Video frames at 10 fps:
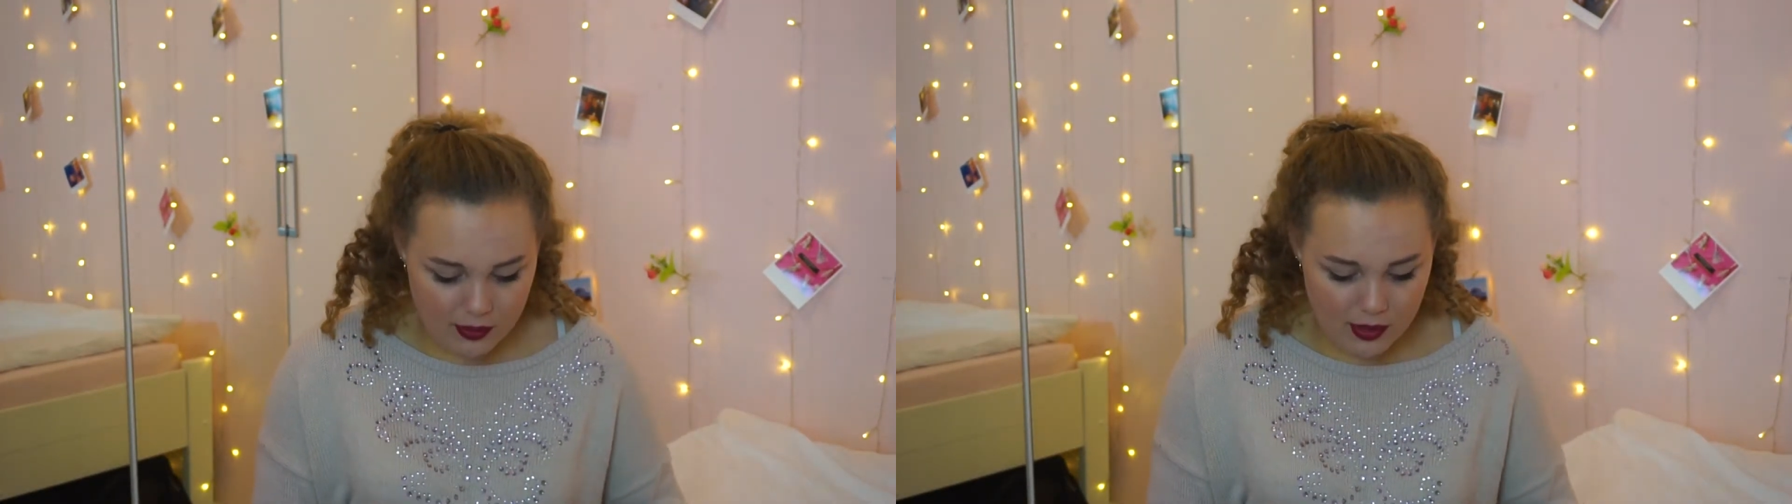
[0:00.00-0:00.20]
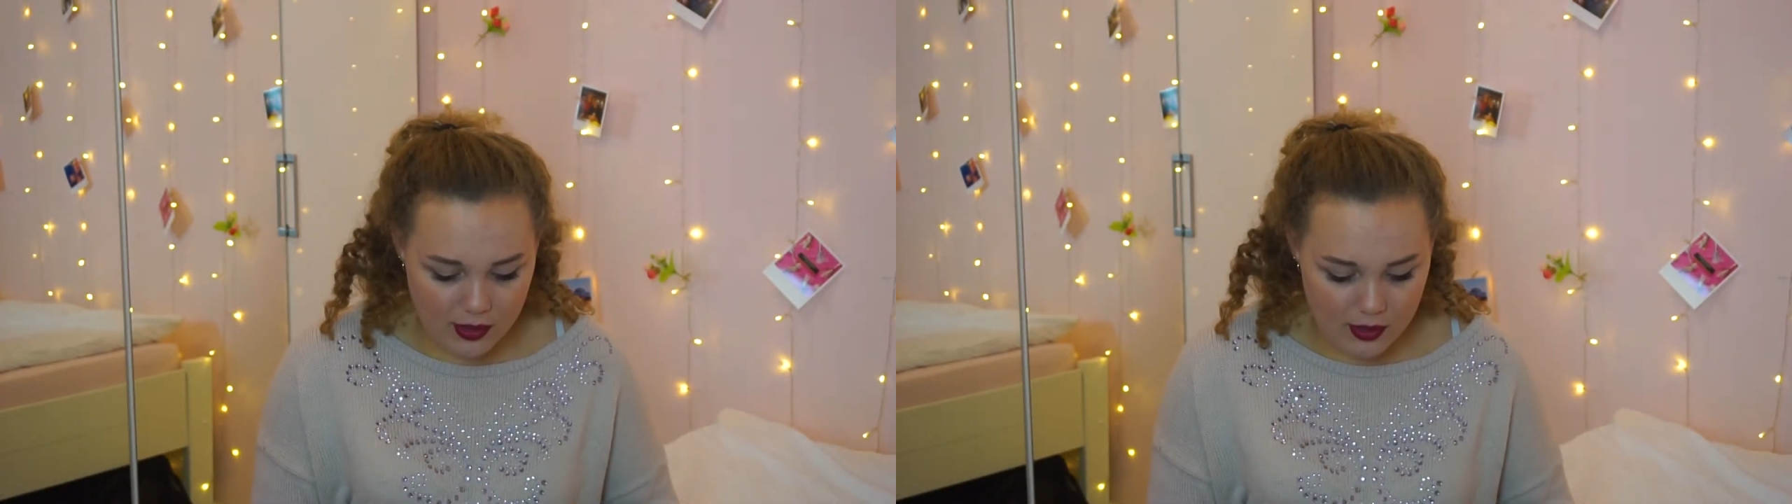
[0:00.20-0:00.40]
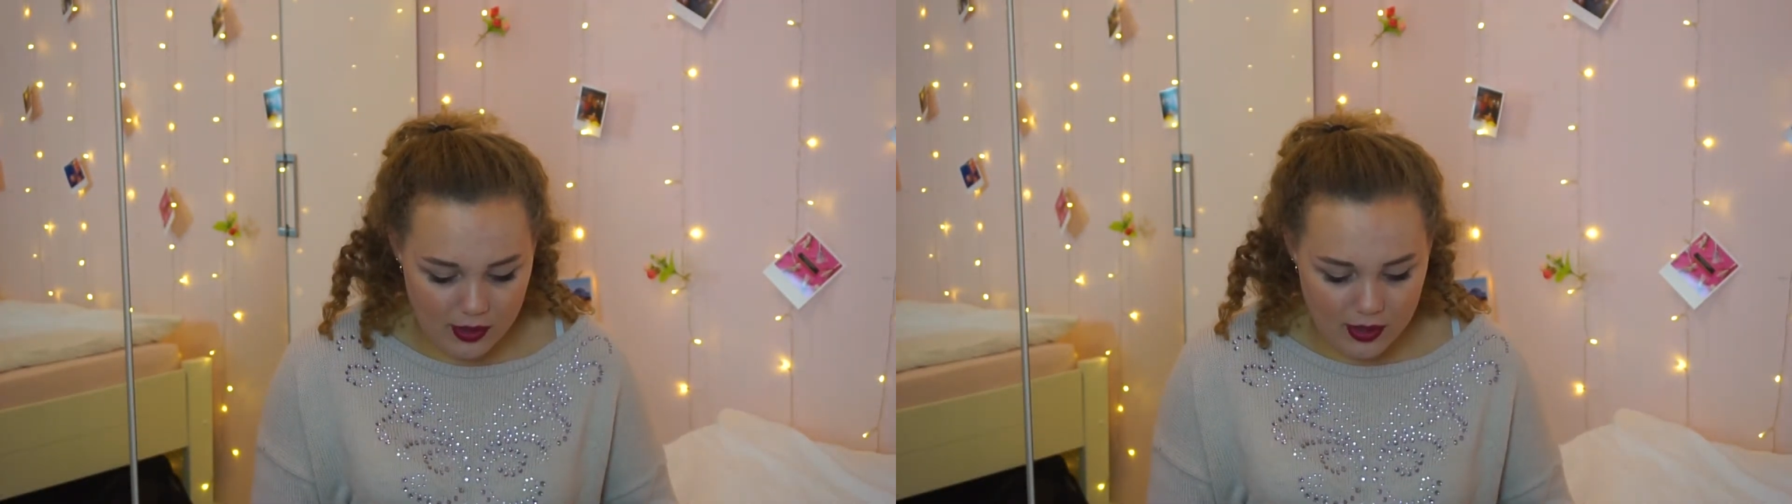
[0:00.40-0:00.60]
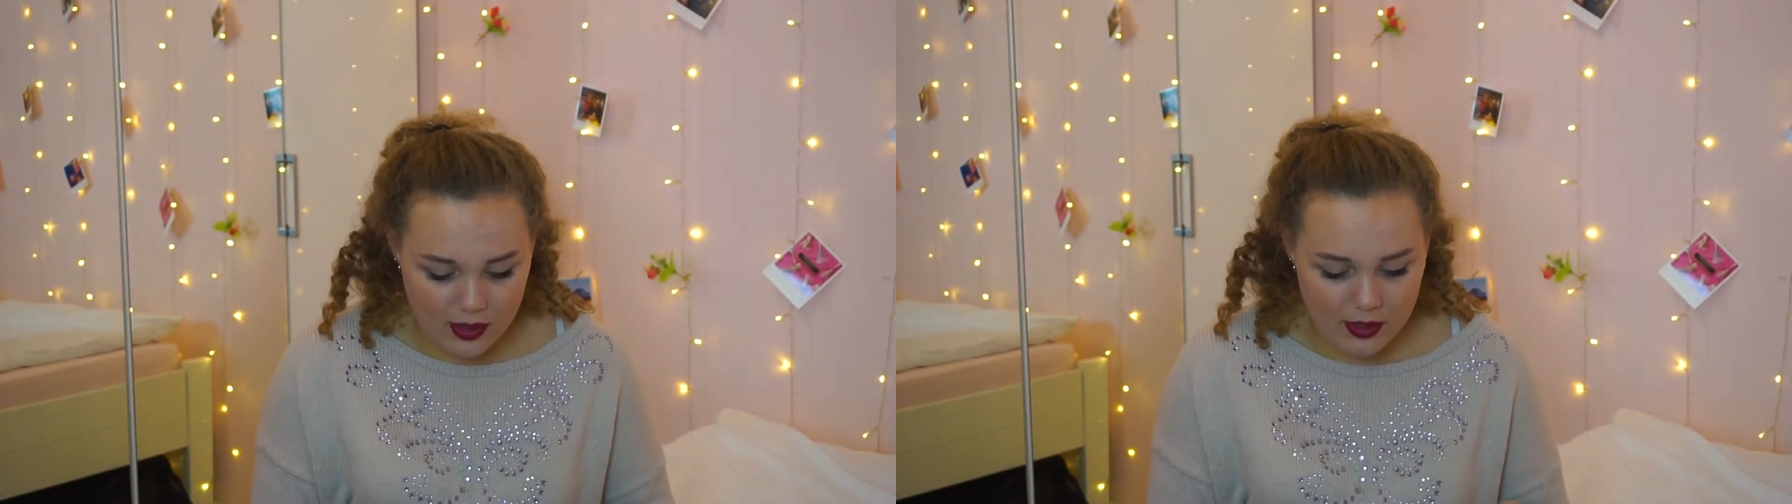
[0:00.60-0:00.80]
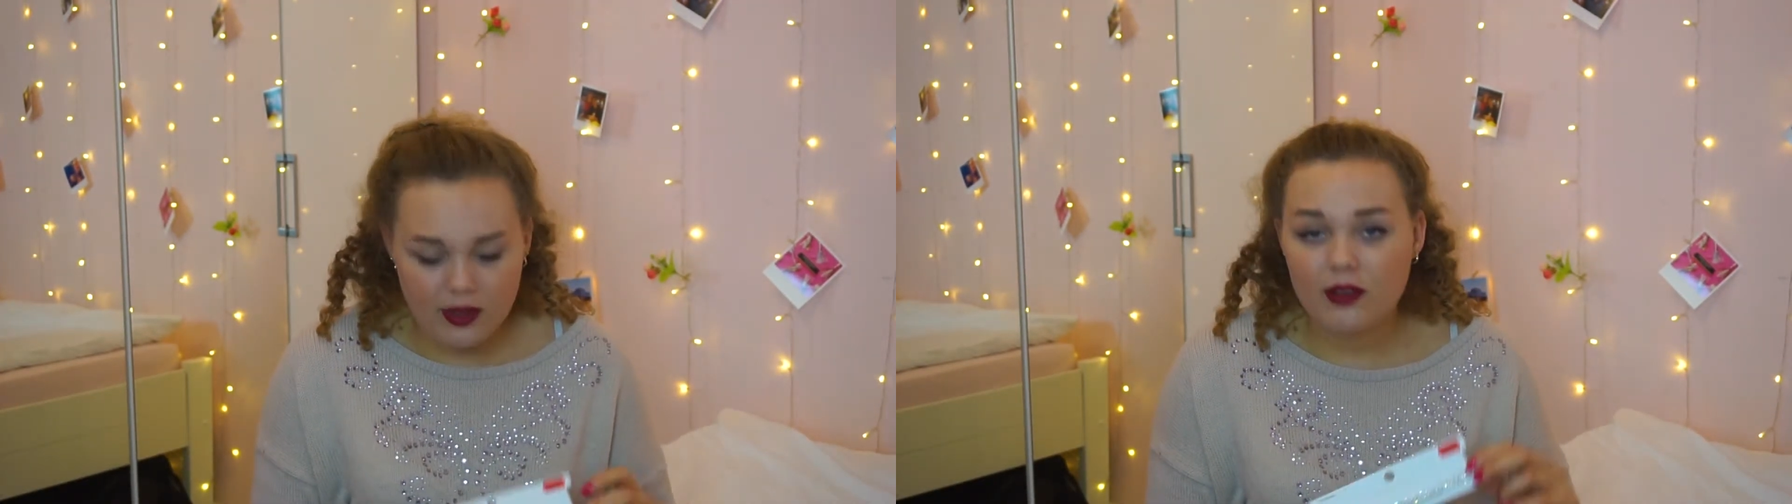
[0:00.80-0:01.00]
got
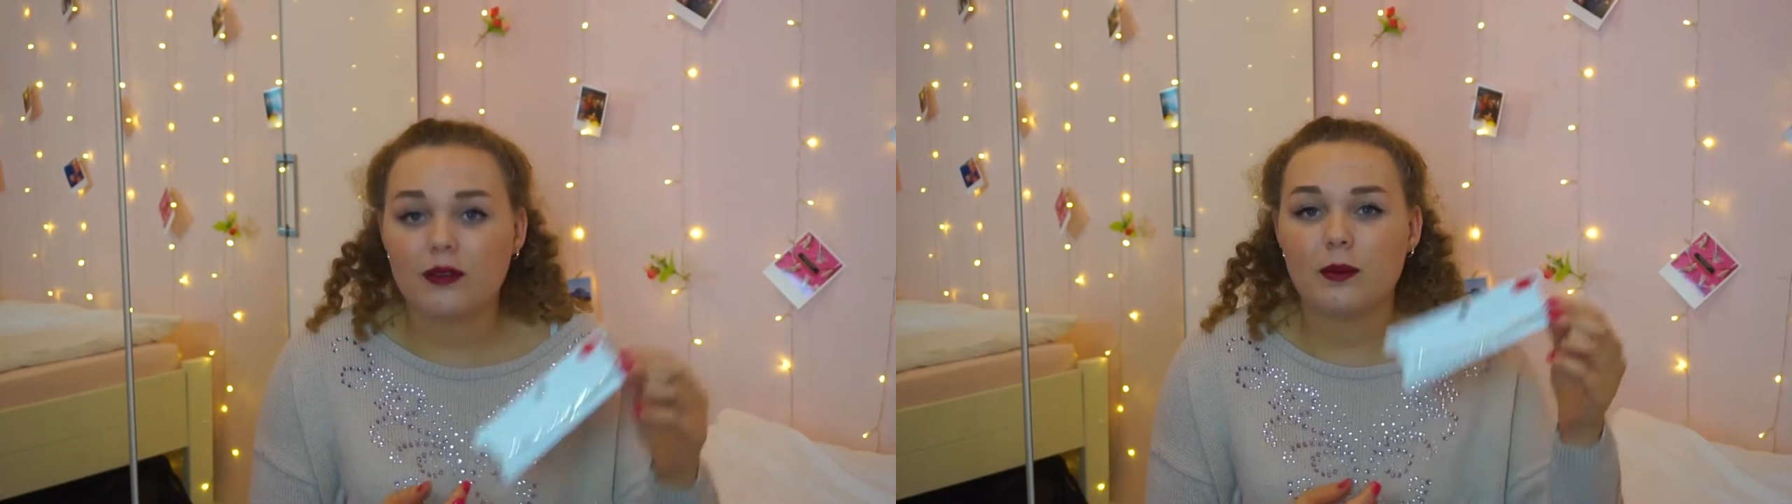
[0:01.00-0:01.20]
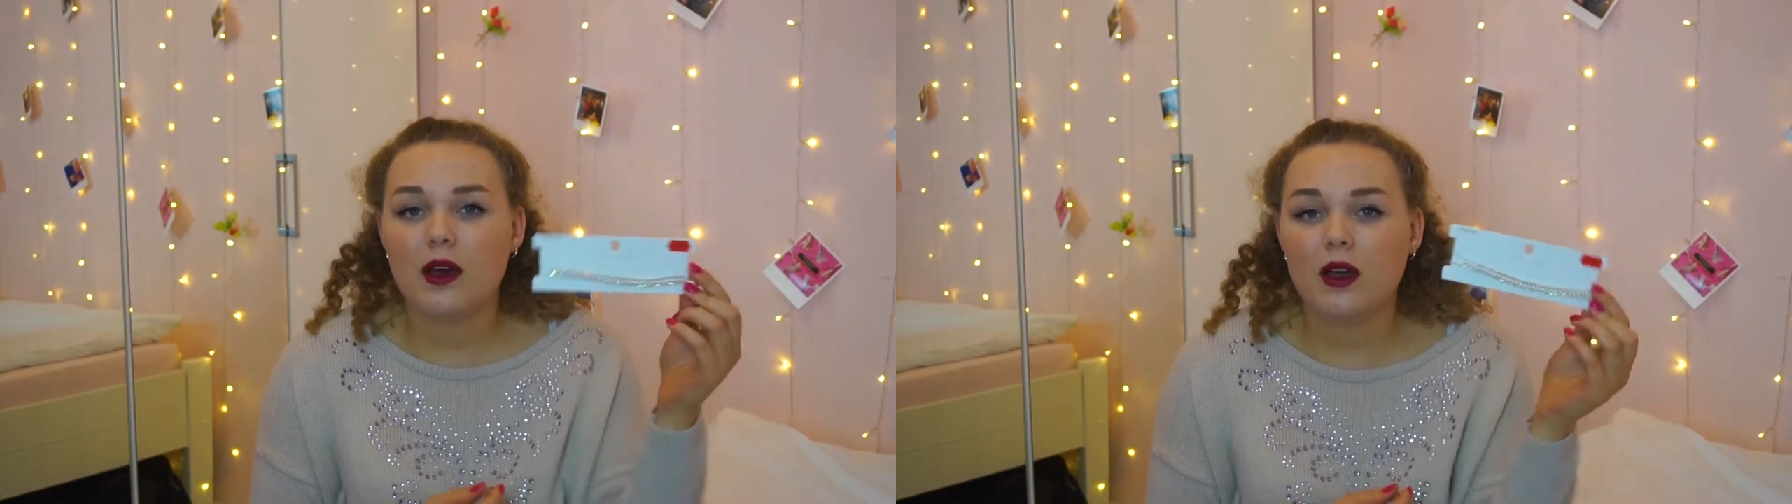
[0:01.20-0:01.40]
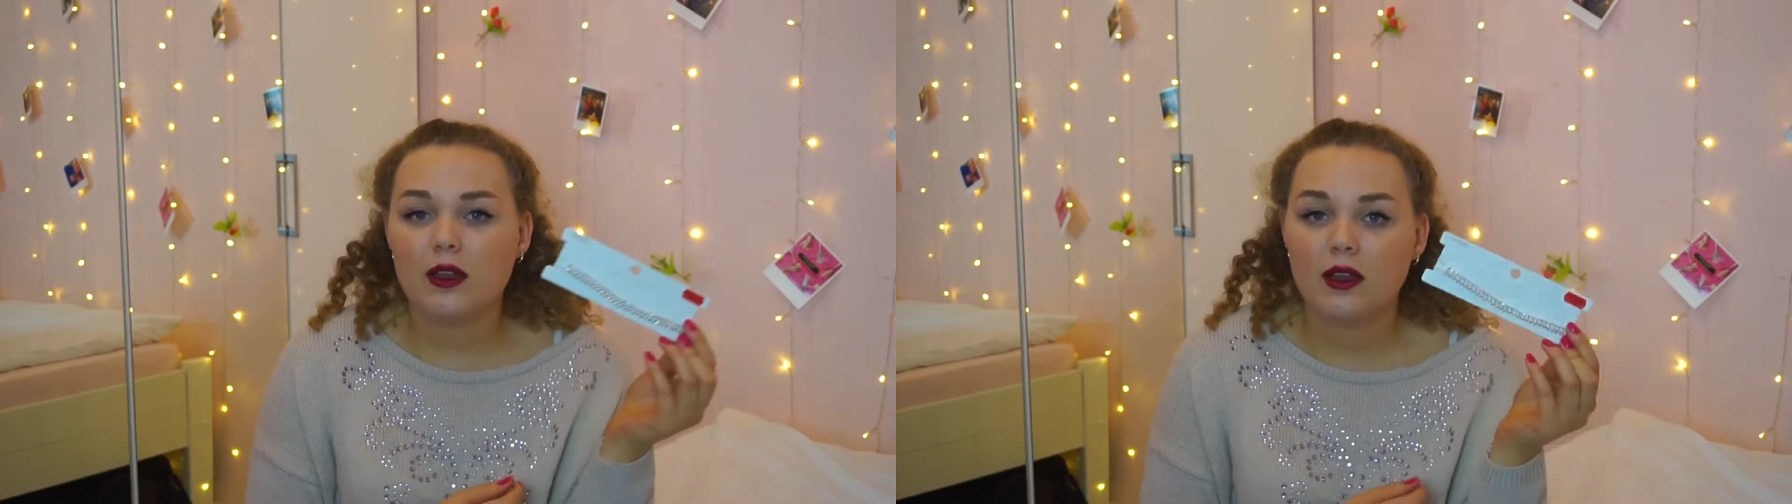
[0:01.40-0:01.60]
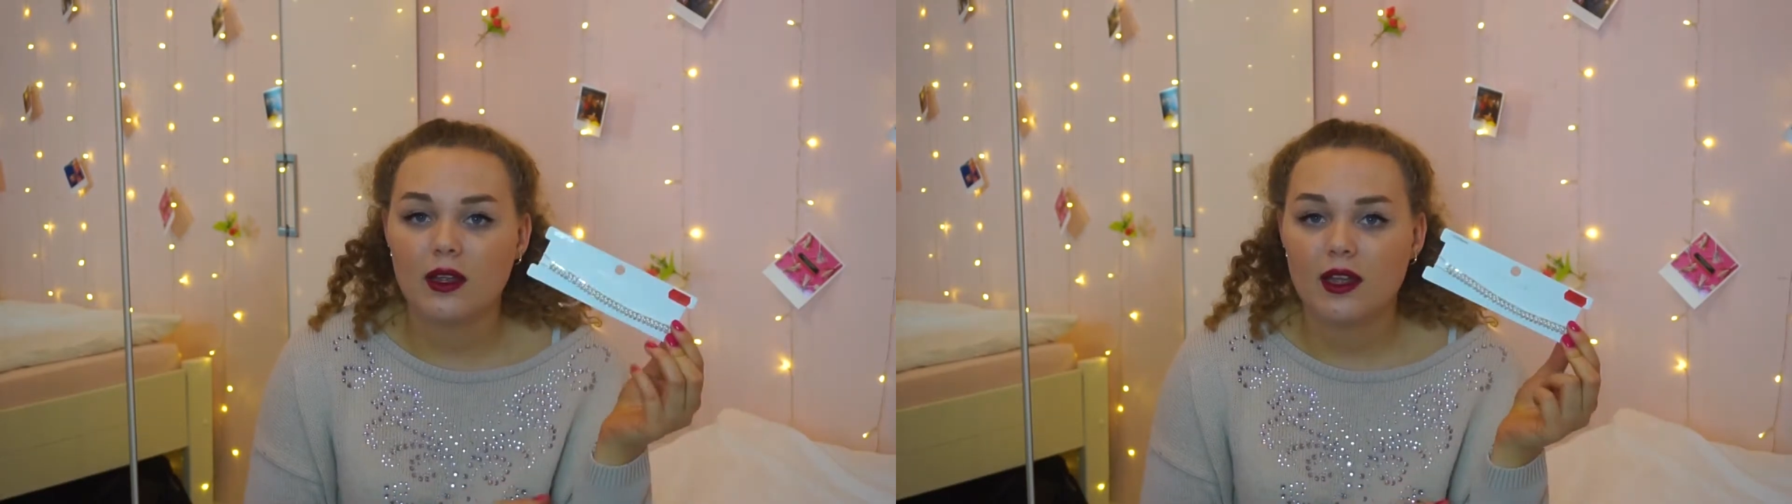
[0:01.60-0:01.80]
this one.